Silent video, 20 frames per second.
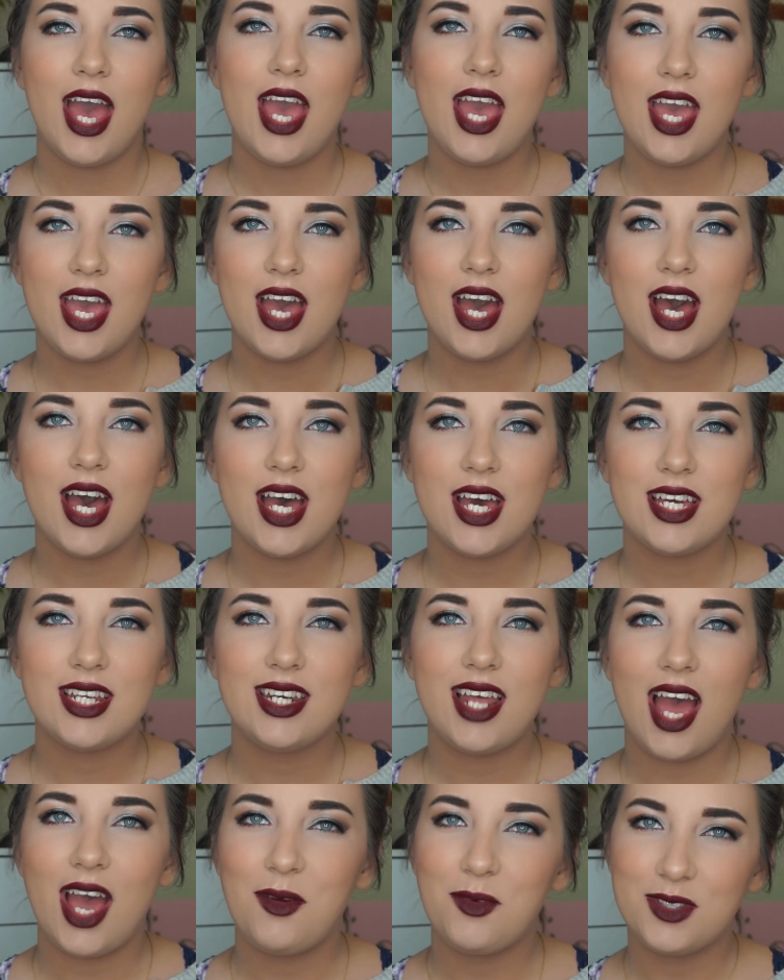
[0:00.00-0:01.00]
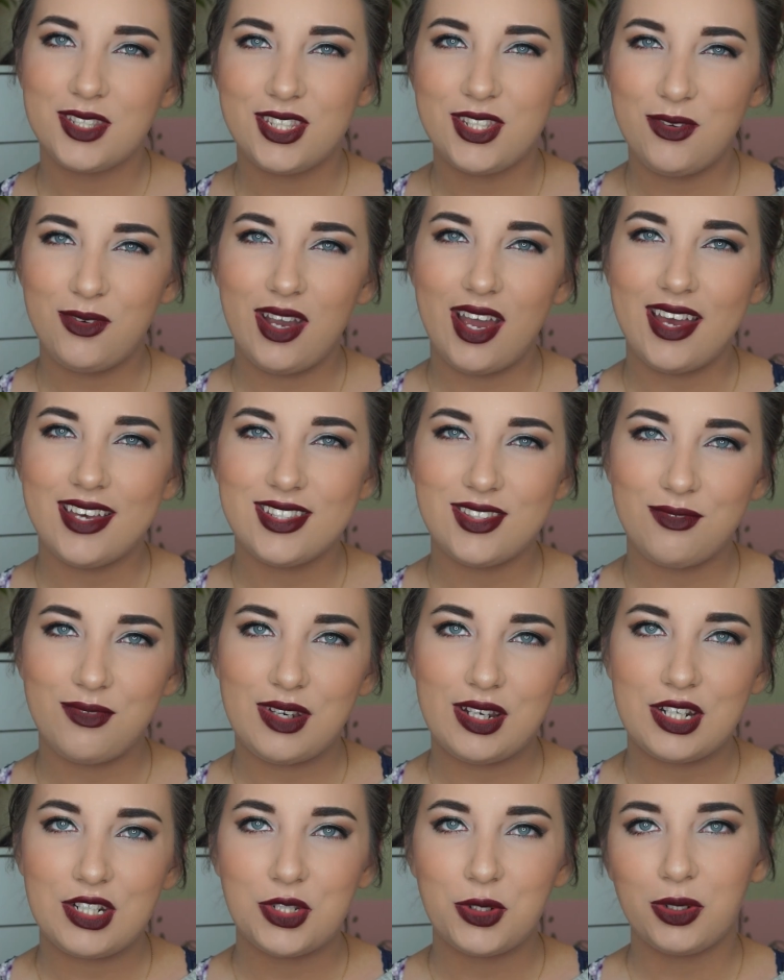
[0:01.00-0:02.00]
and I will see you guys
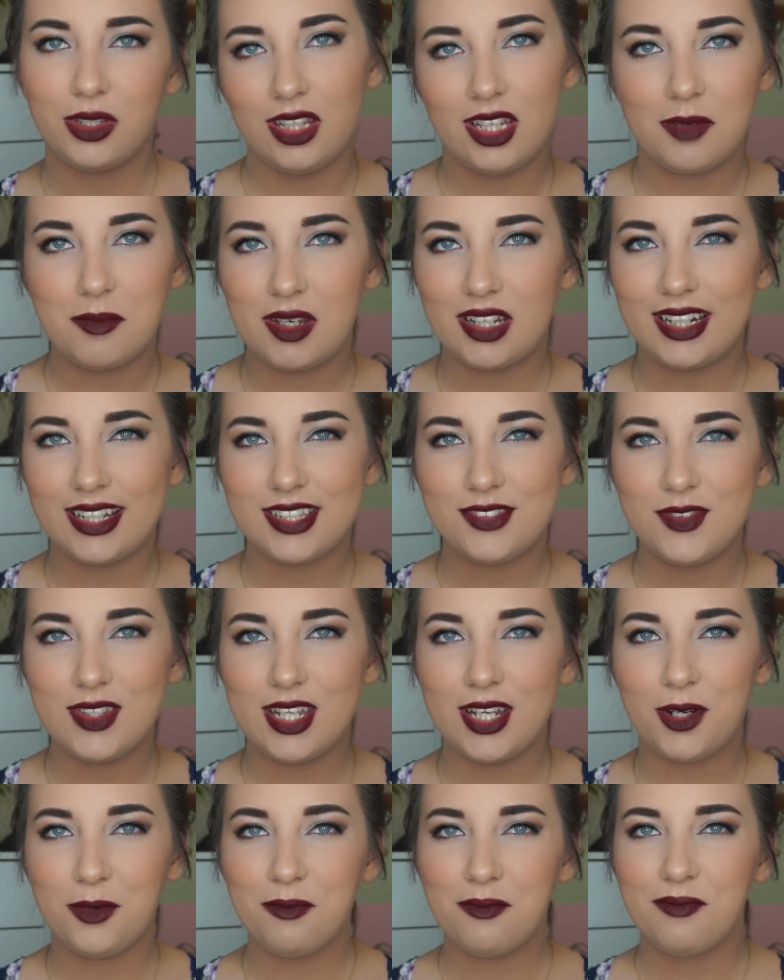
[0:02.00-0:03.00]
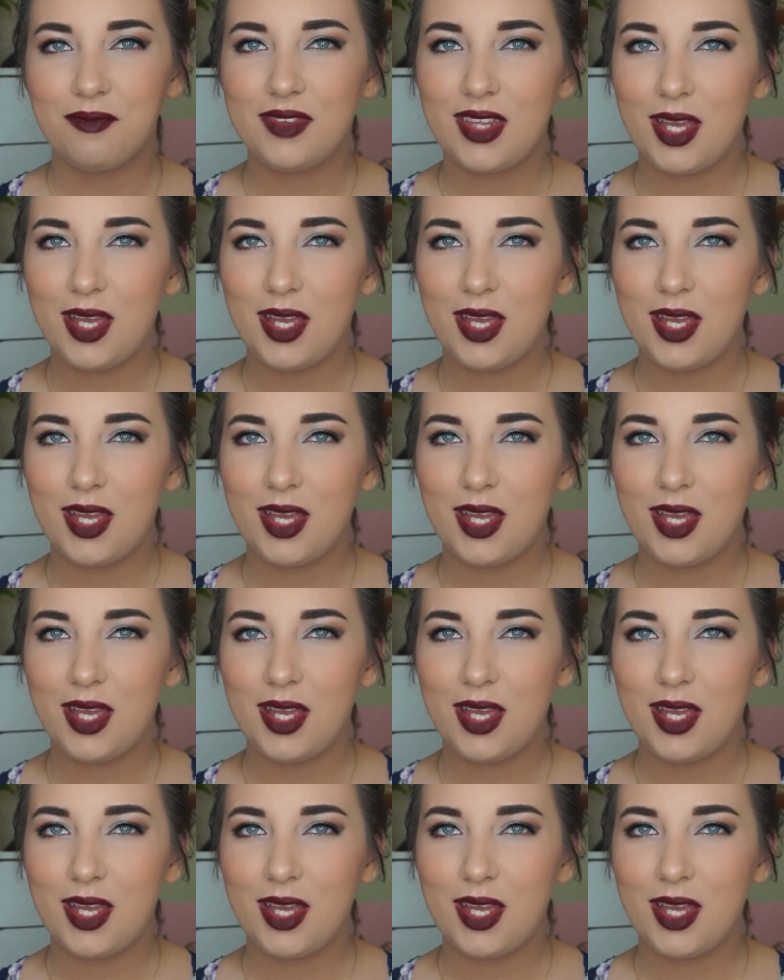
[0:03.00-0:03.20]
very shortly in my next video.